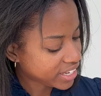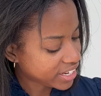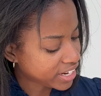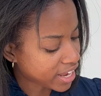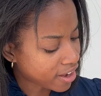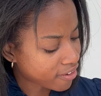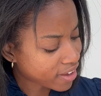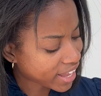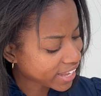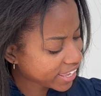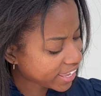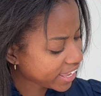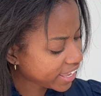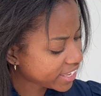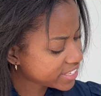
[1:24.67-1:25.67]
Now, I
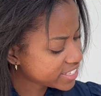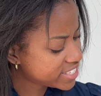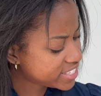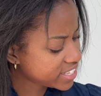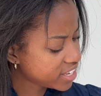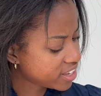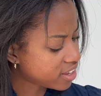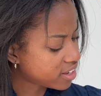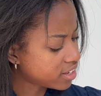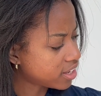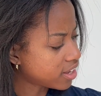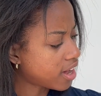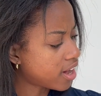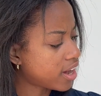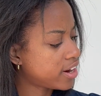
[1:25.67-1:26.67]
can see a
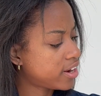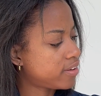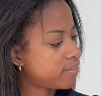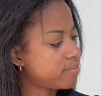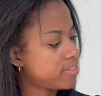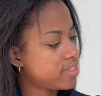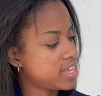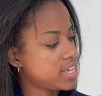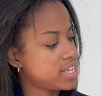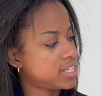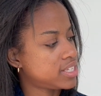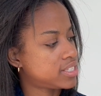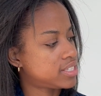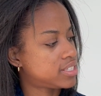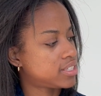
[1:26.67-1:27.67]
lot of
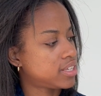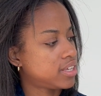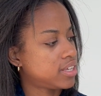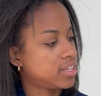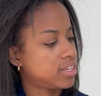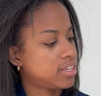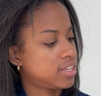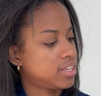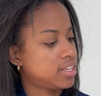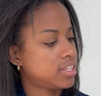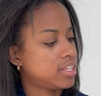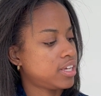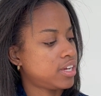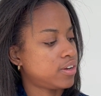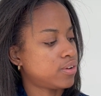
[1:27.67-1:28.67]
these
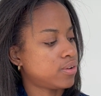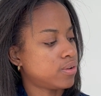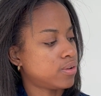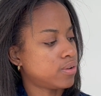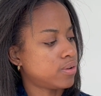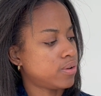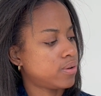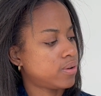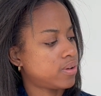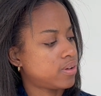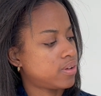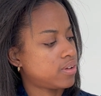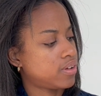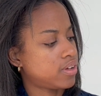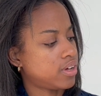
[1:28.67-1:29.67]
little
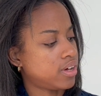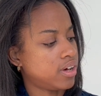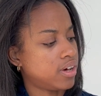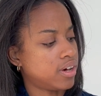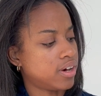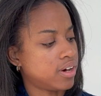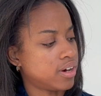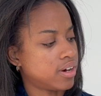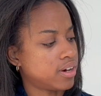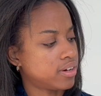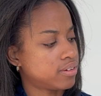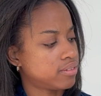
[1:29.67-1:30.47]
uh,